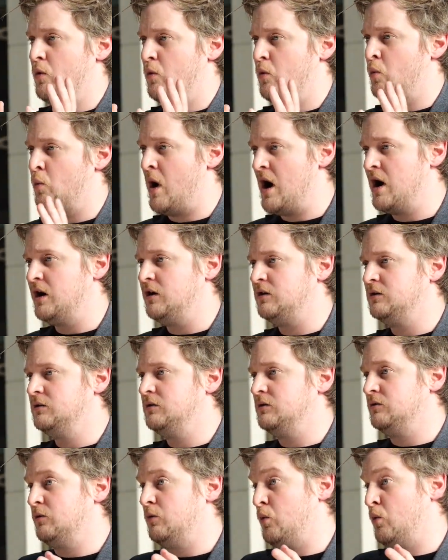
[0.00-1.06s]
While
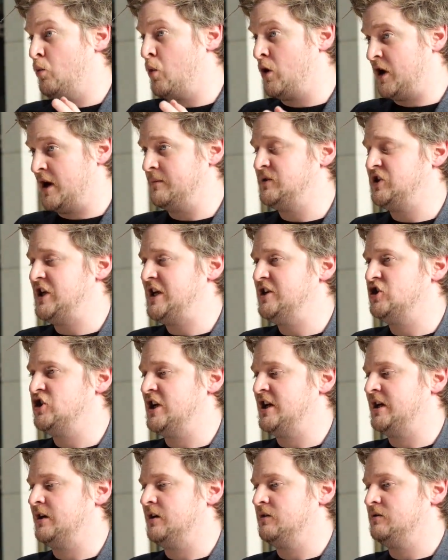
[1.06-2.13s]
what I'm
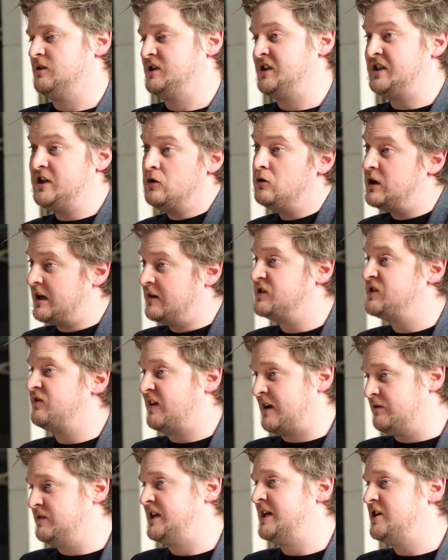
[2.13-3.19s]
teaching still gives
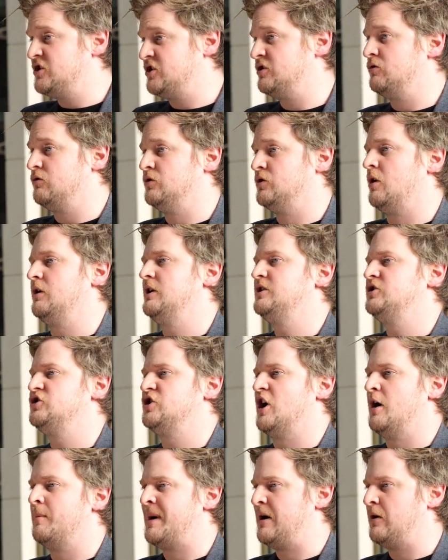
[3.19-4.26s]
foundational knowledge
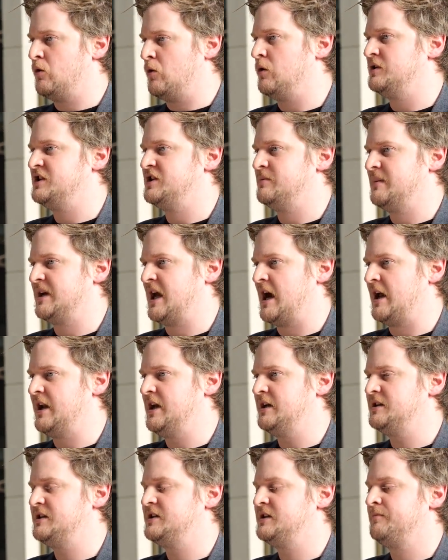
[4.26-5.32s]
about quantum
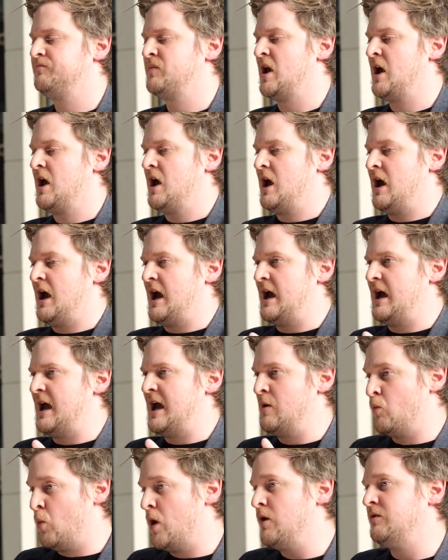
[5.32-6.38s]
mechanics,
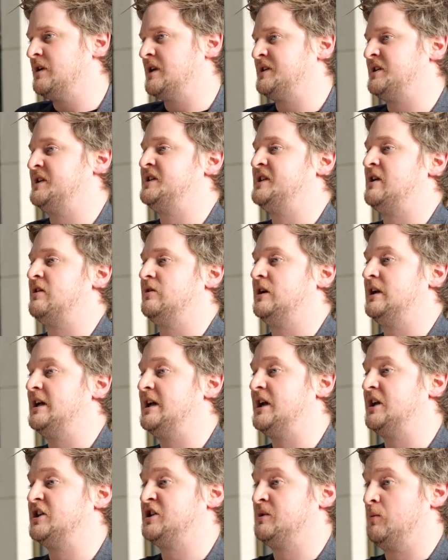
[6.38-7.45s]
it won't necessarily
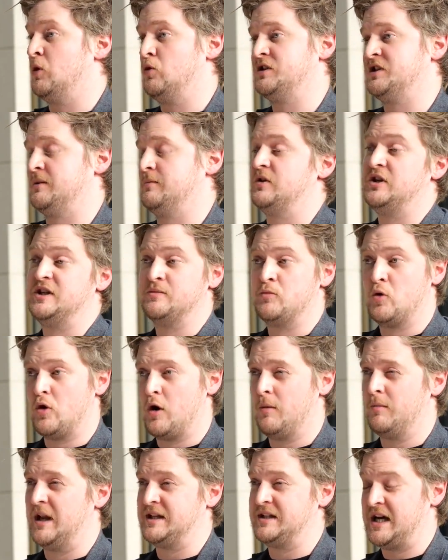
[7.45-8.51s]
explore some of these more
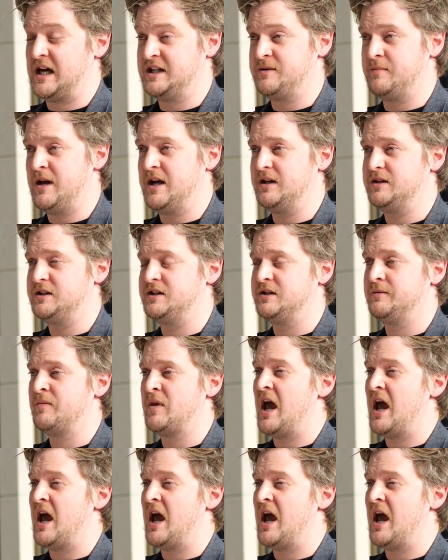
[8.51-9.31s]
complex aspects.